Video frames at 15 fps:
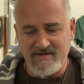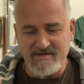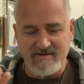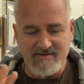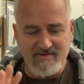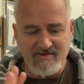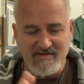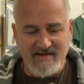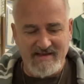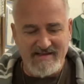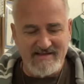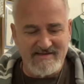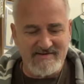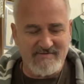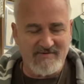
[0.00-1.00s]
do it like
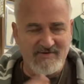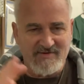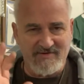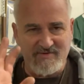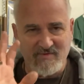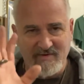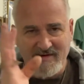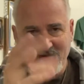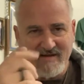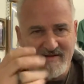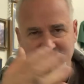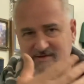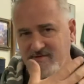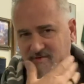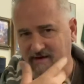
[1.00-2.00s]
this if you're just wanting to get a
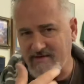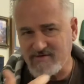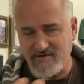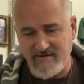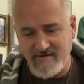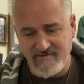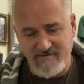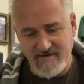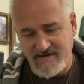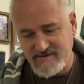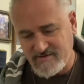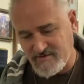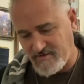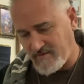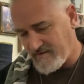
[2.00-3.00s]
scratch on the face
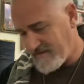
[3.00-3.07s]
or